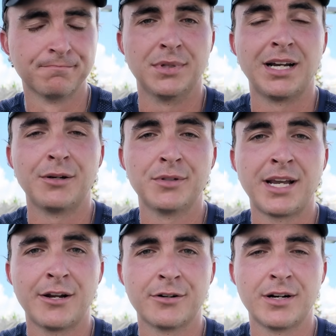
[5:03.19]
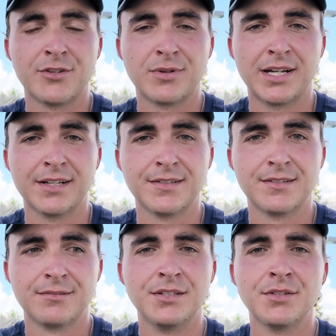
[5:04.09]
But I would categorize
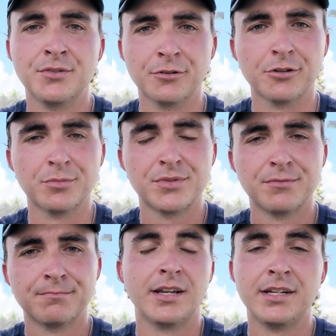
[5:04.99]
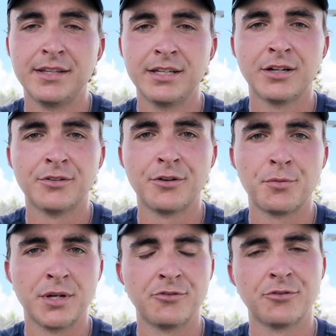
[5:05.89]
rackets into two groups. Anything under
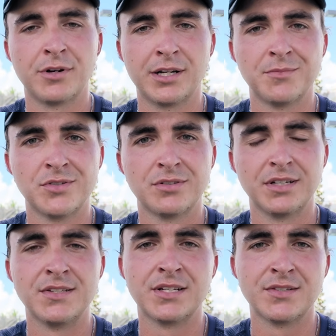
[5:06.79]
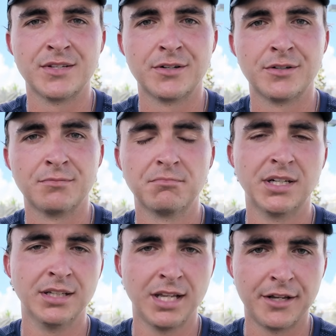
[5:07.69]
300 grams is considered
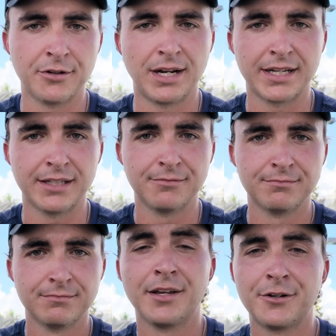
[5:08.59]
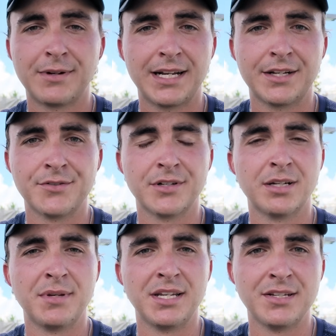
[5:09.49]
a lighter racket. Lighter rackets are going
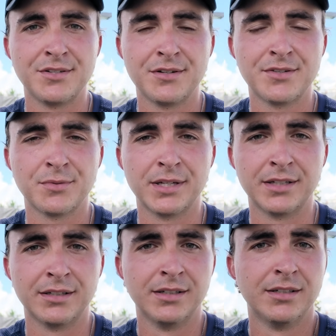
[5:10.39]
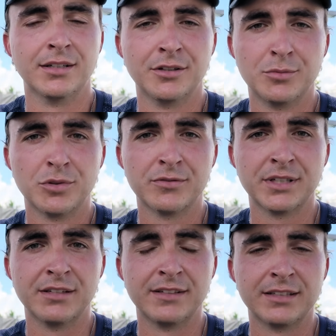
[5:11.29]
to be easier to swing, a little more
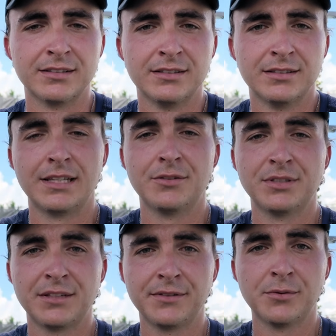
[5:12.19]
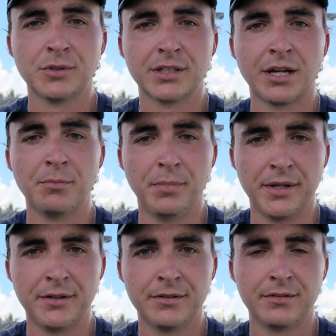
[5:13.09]
forgiving, and they'll definitely work out
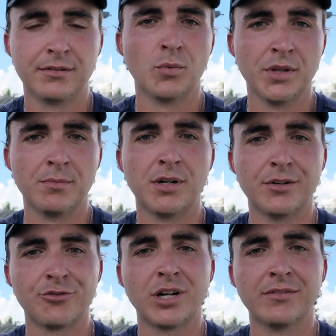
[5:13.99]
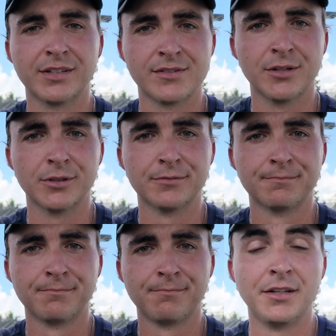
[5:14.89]
better when the ball is traveling slower.
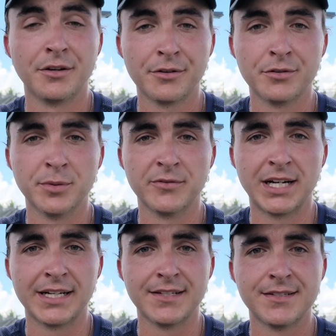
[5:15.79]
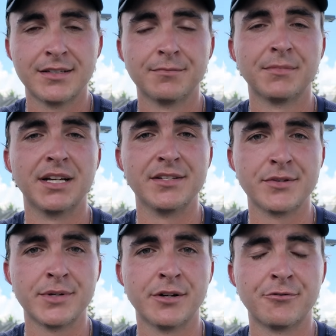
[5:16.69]
The other group of rackets is
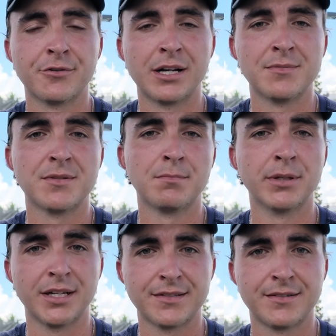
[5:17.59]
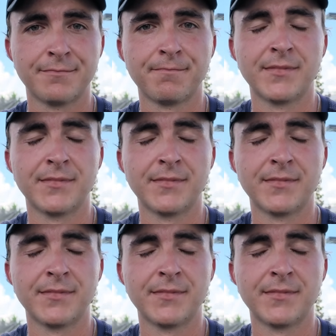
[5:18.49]
300 grams plus.